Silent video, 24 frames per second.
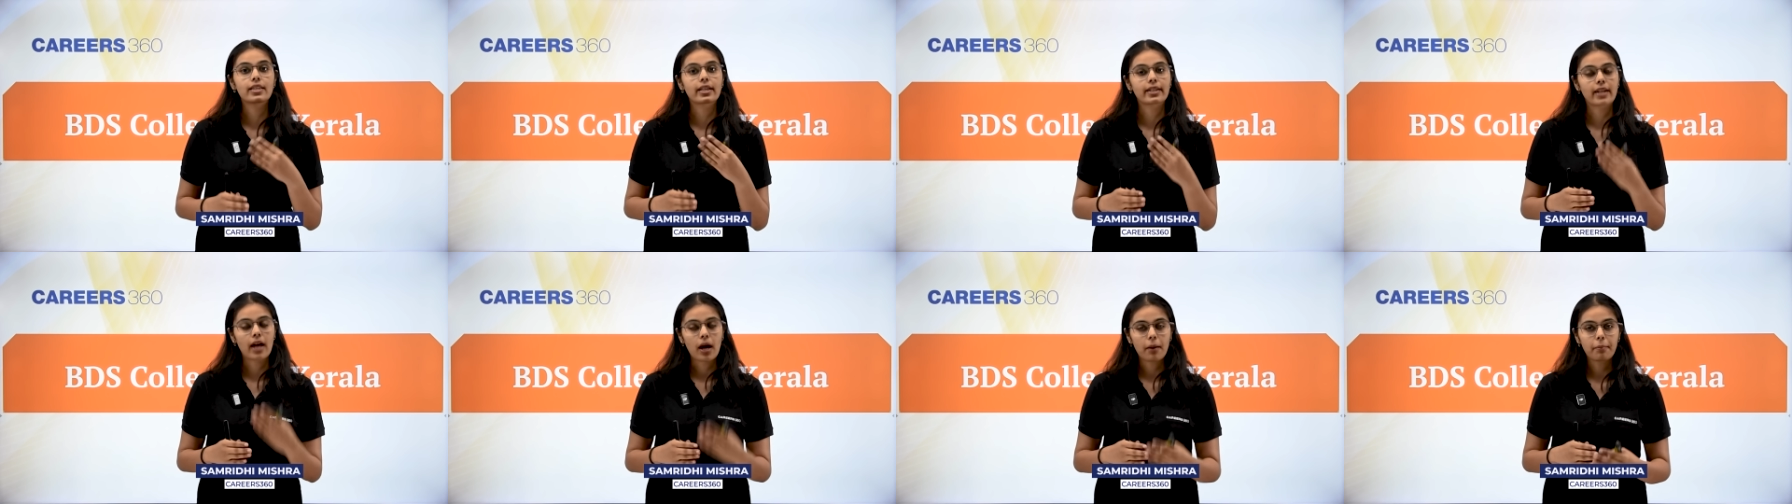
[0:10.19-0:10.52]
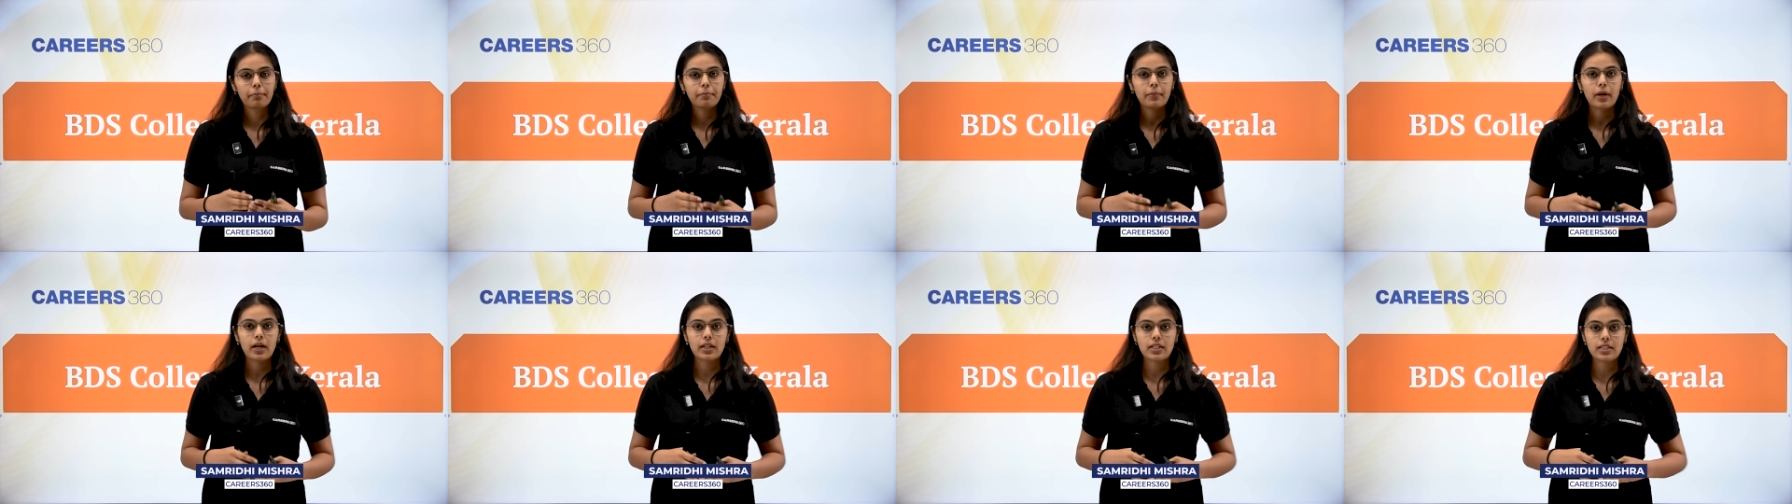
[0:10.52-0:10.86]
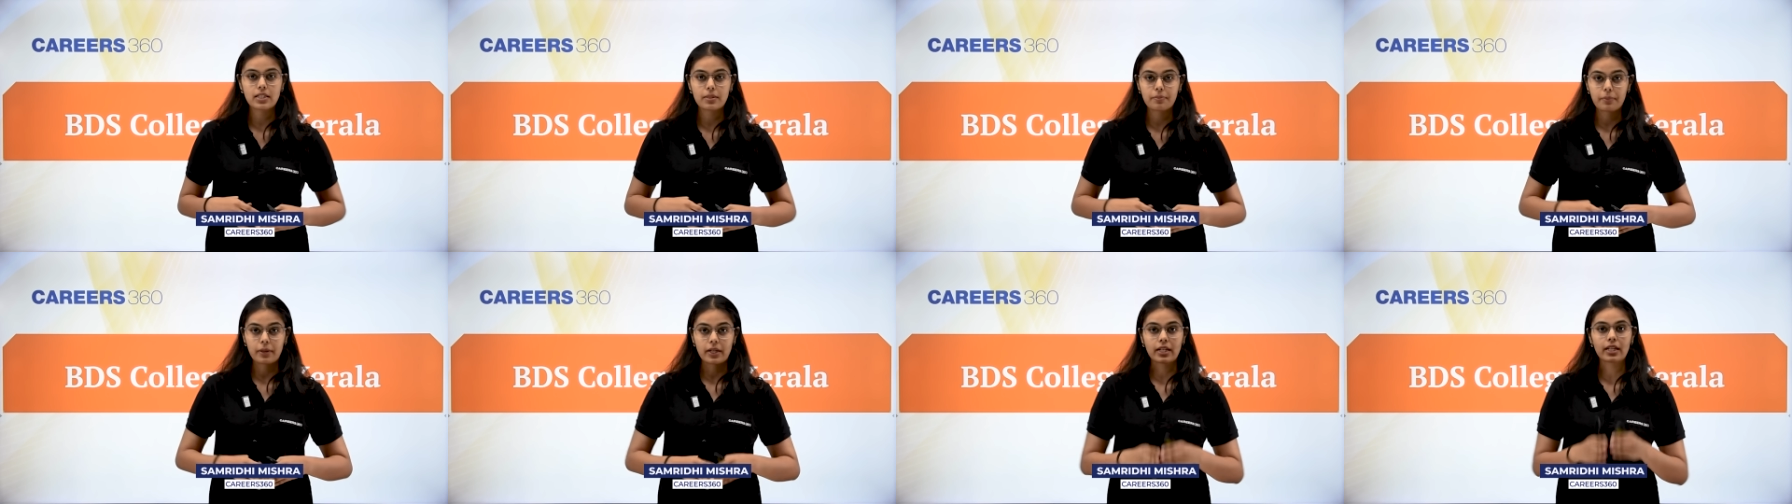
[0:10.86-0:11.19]
that are
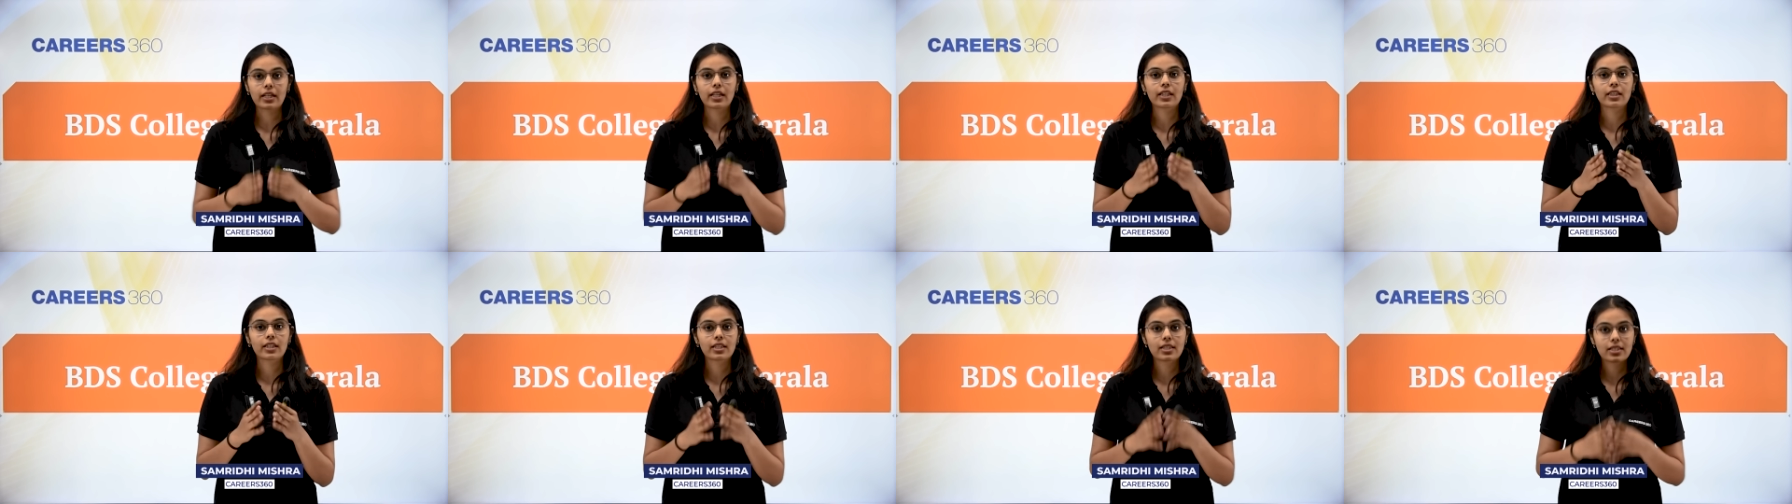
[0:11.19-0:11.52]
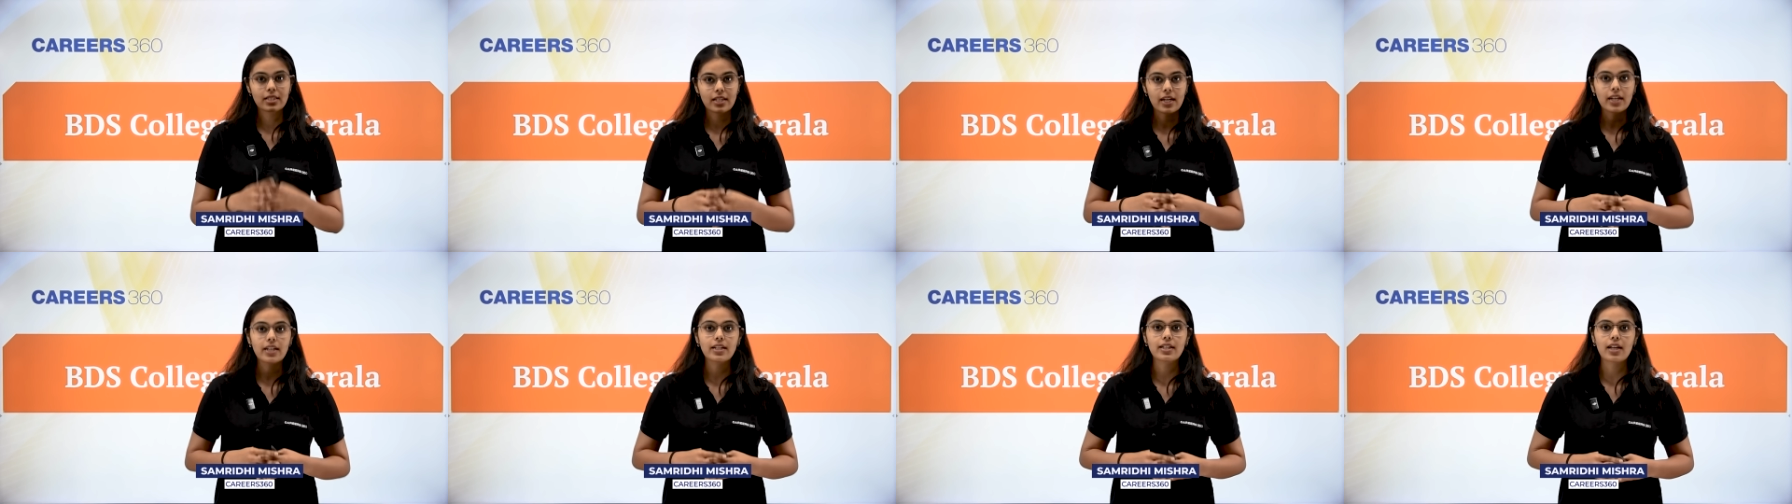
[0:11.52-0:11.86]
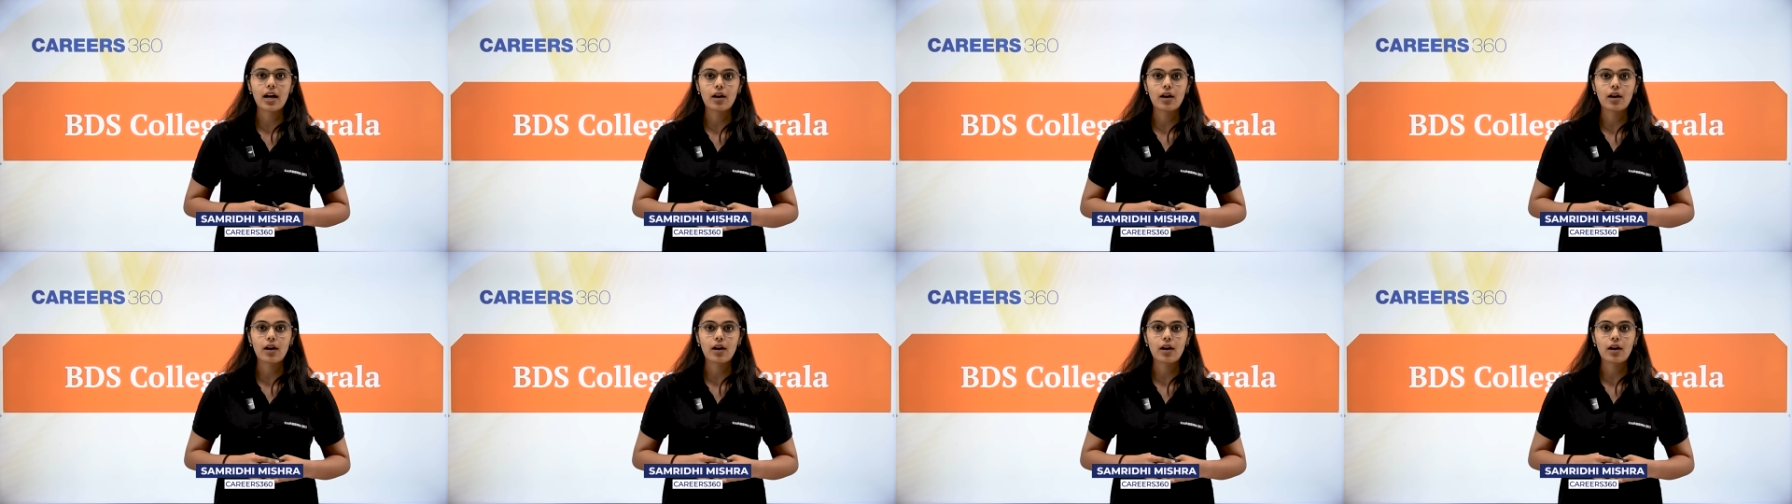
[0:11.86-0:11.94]
participating in the state